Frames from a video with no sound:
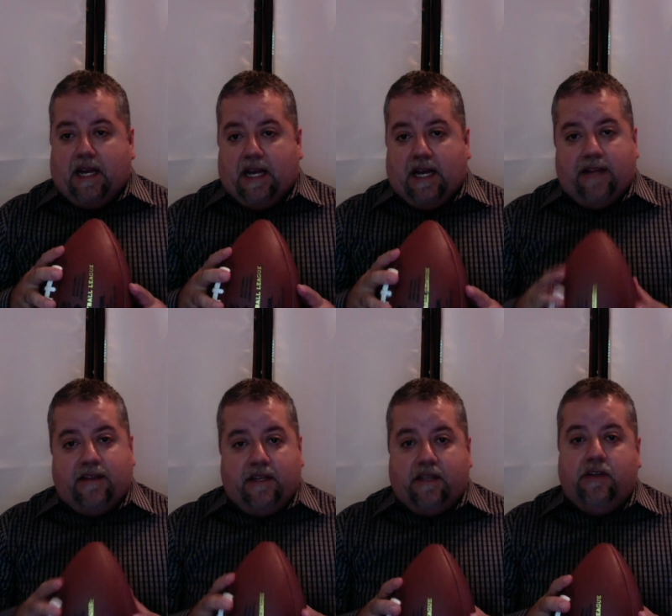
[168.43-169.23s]
I
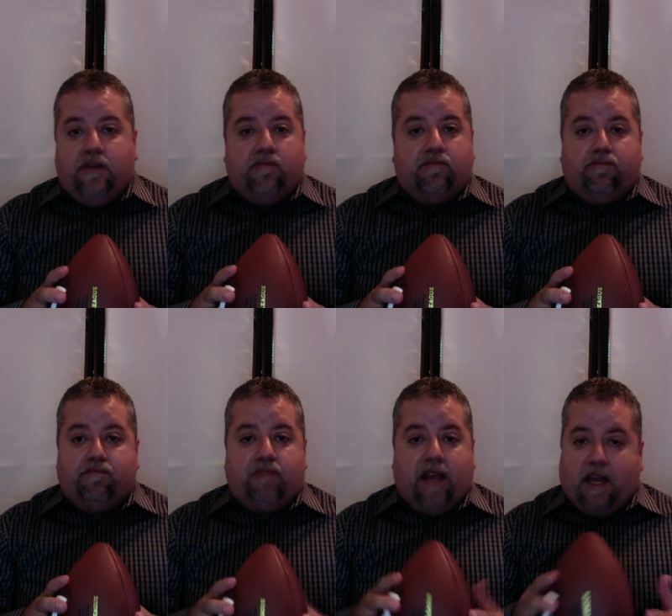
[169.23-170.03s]
think you
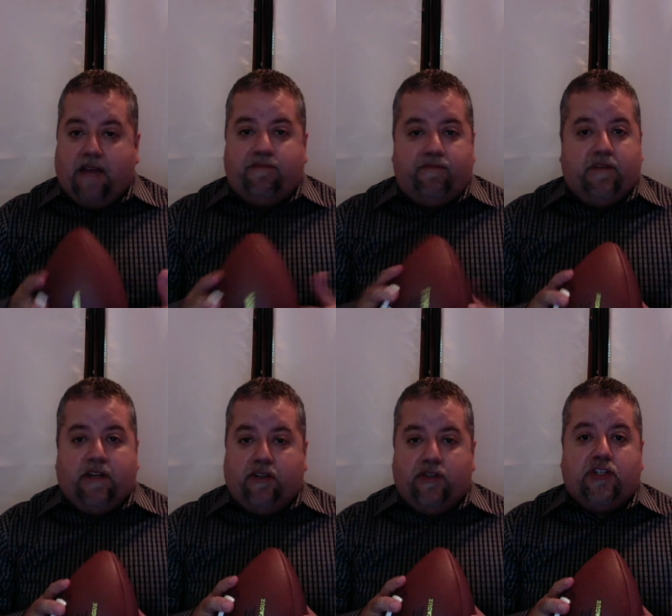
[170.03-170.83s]
have
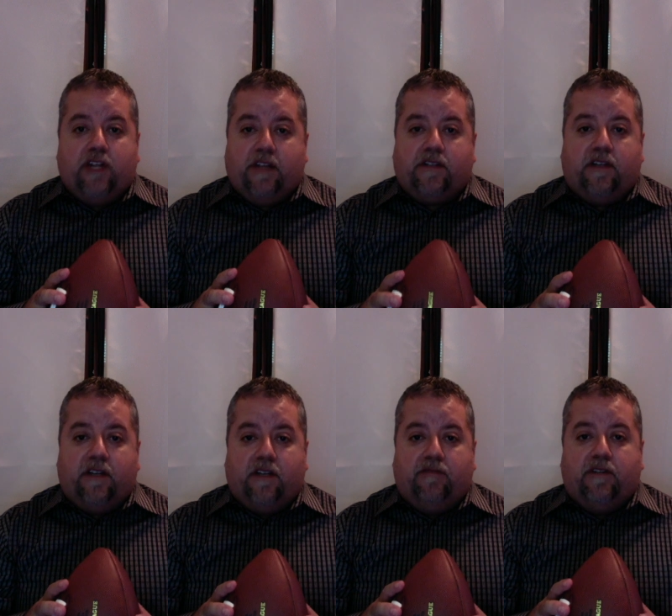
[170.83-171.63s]
a good chance
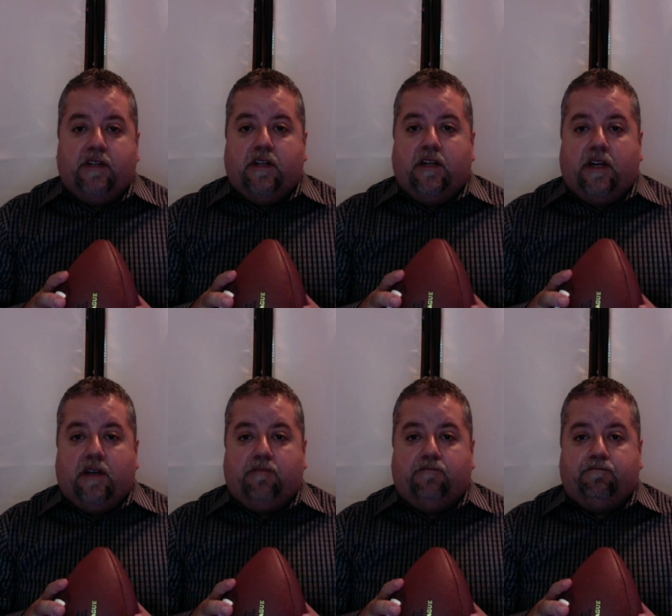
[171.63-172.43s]
of
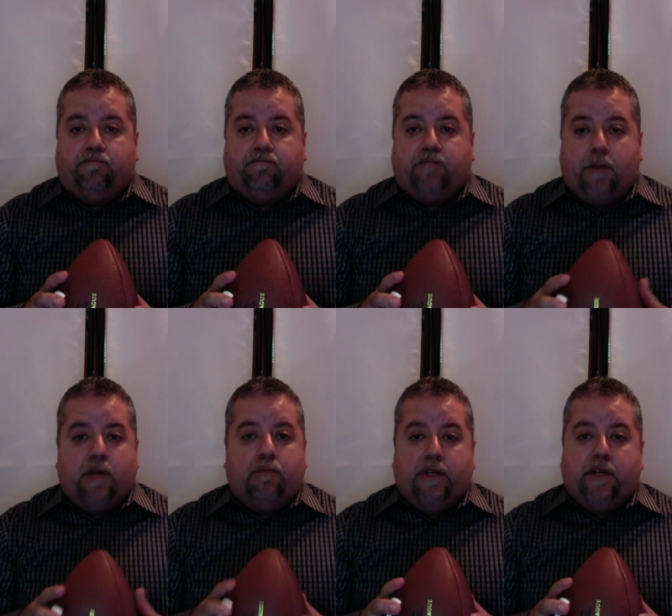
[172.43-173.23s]

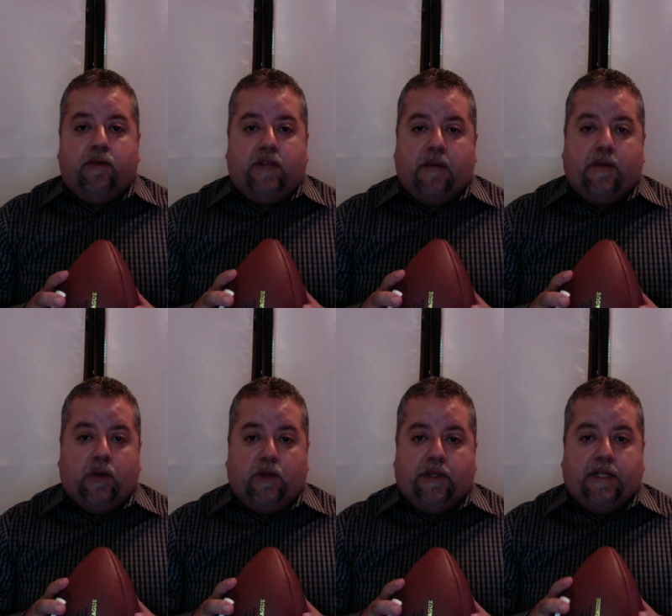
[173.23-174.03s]
coming up big with
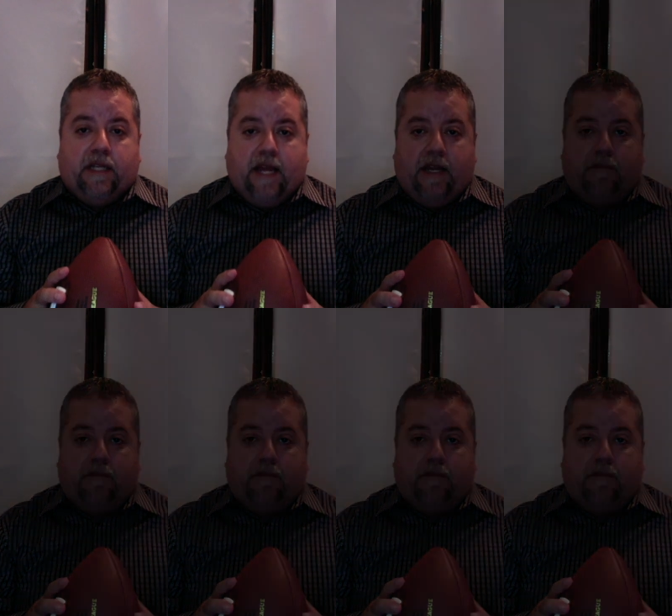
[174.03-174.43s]
Amendola in the lineup.